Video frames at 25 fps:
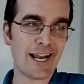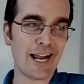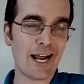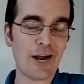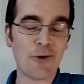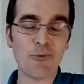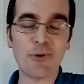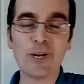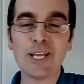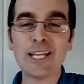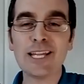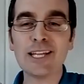
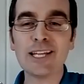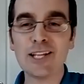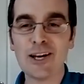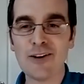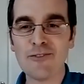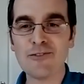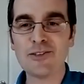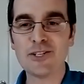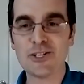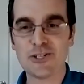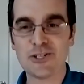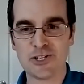we
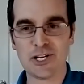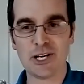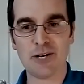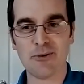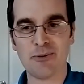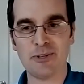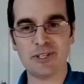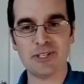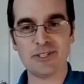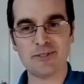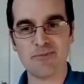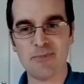love to share
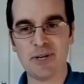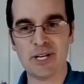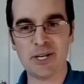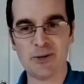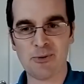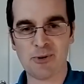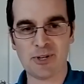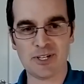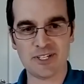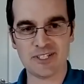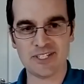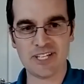with as many
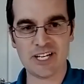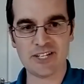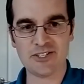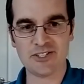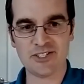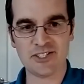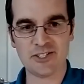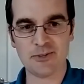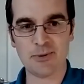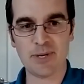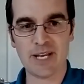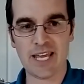
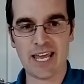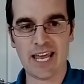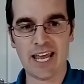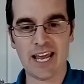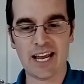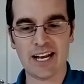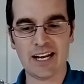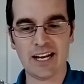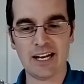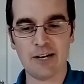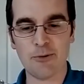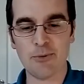organizations as we
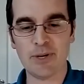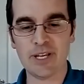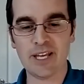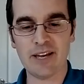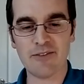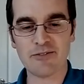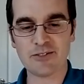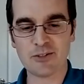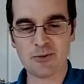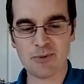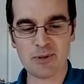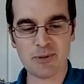can. We
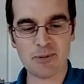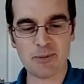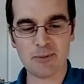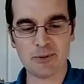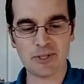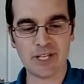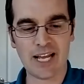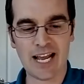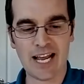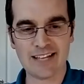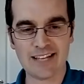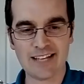have so many people
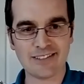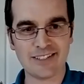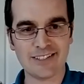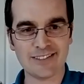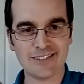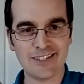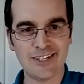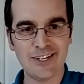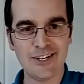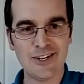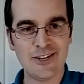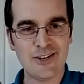that ask us,
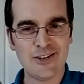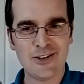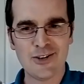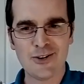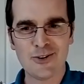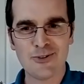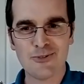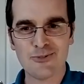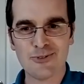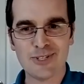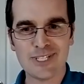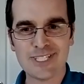
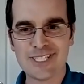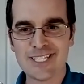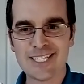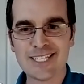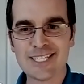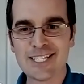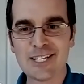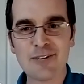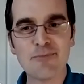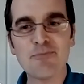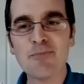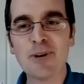what is this
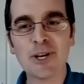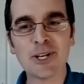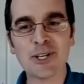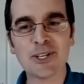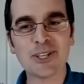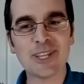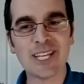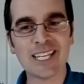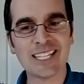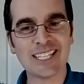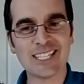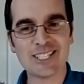Givebutter
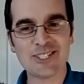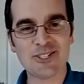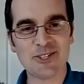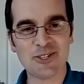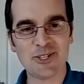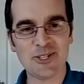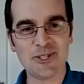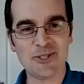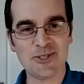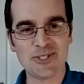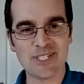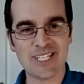thing that you're
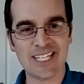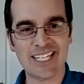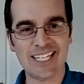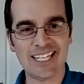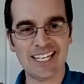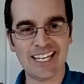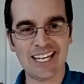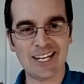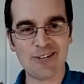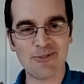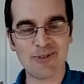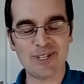using?
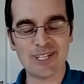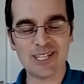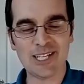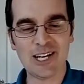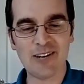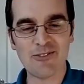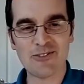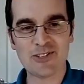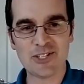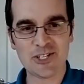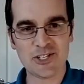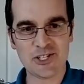And we
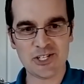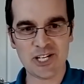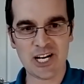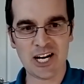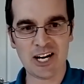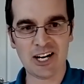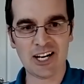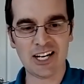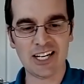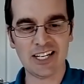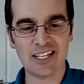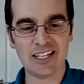love to
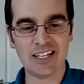share it,